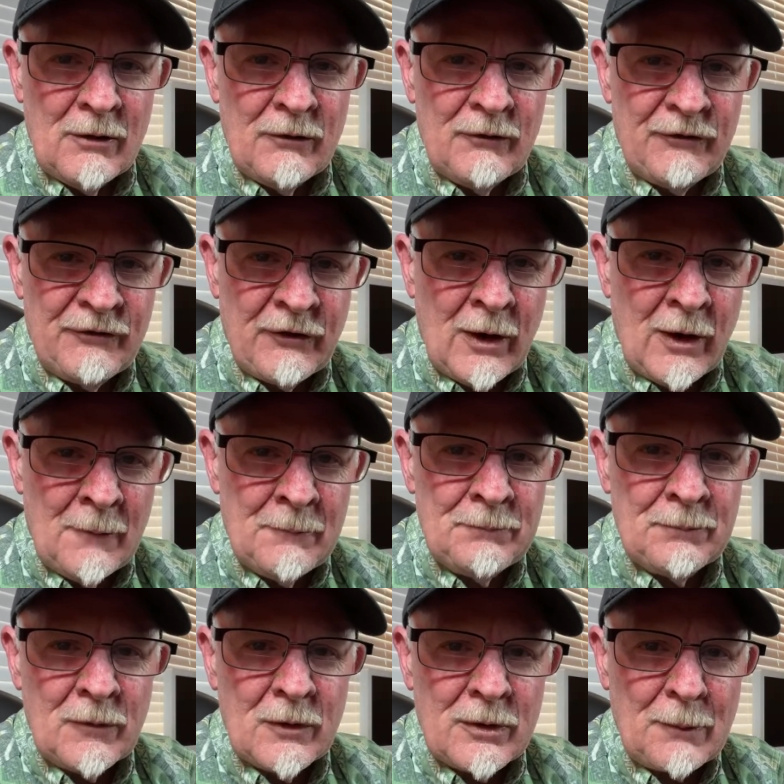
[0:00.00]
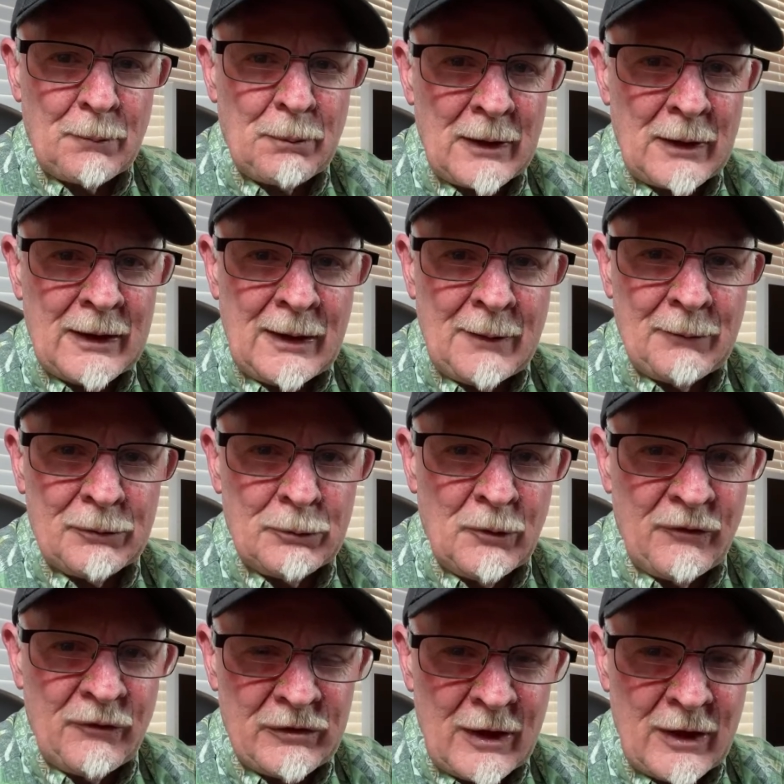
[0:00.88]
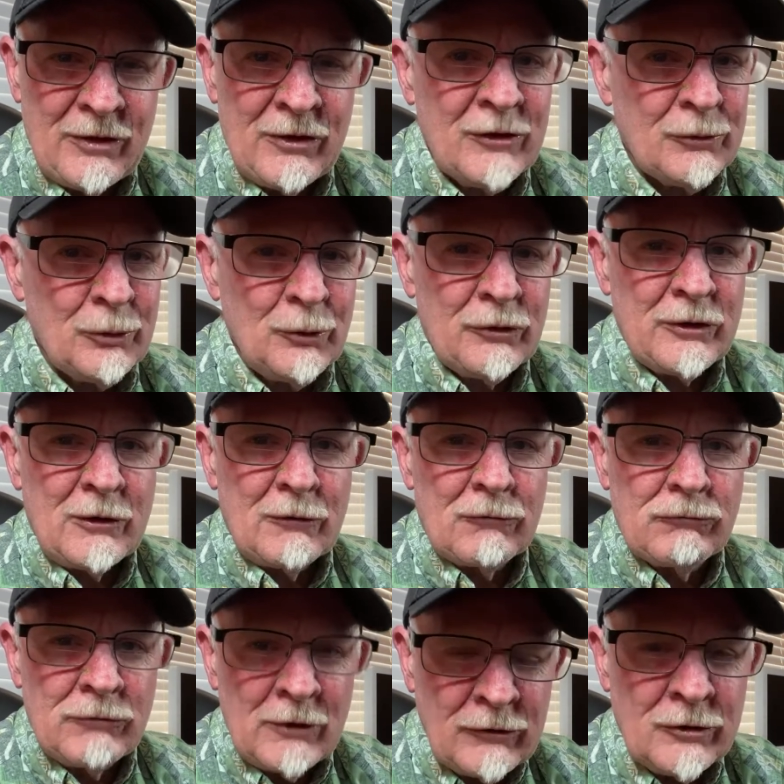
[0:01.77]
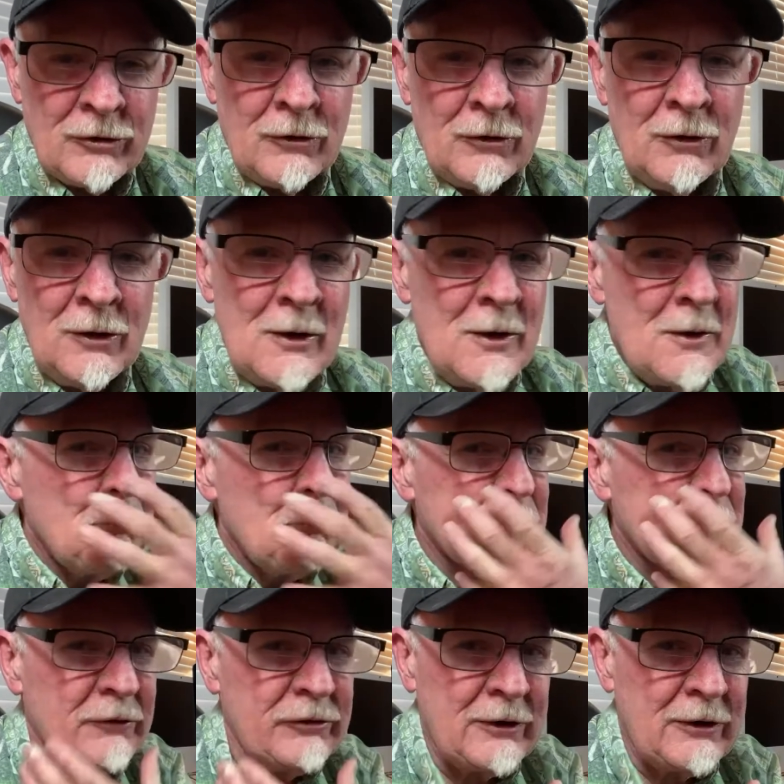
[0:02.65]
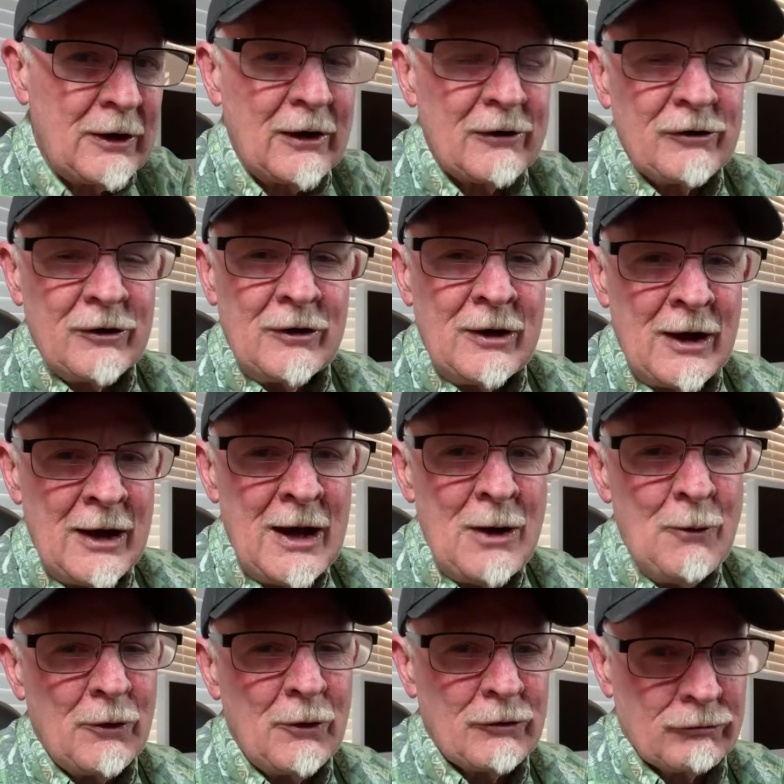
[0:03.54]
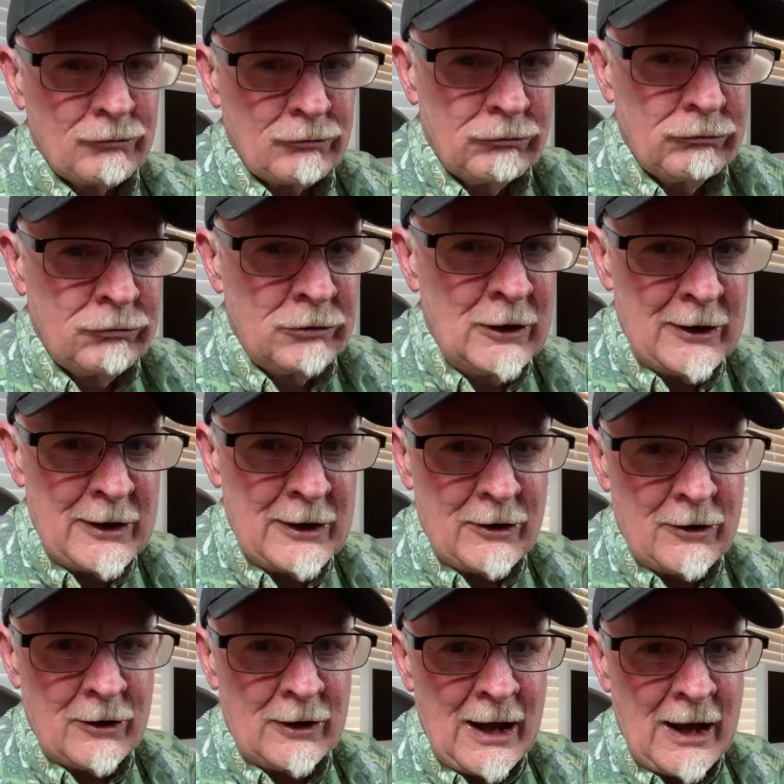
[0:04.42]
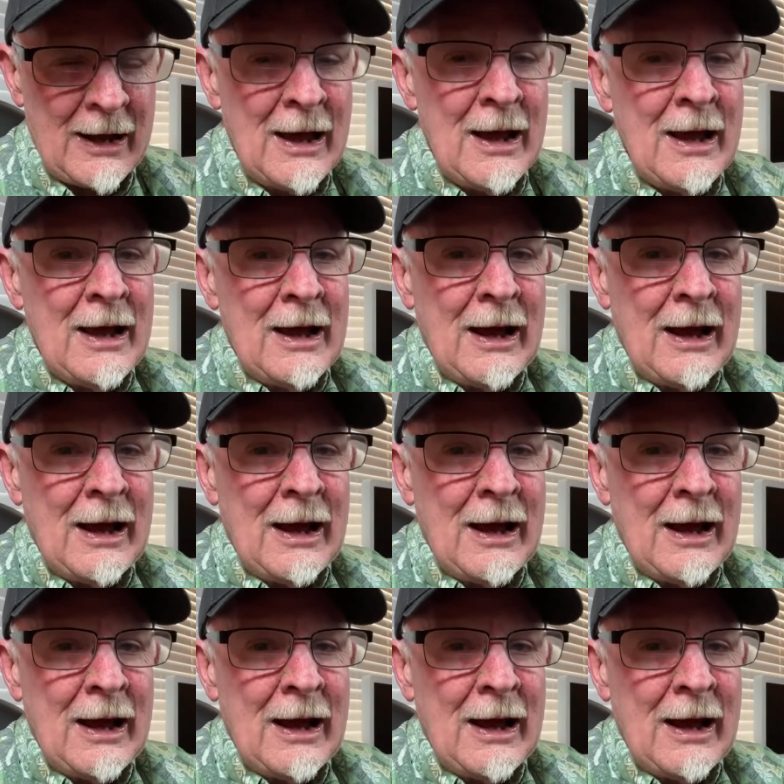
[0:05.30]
from the Planet of the Apes movies. And this was the original prosthetics, and he was really good at it.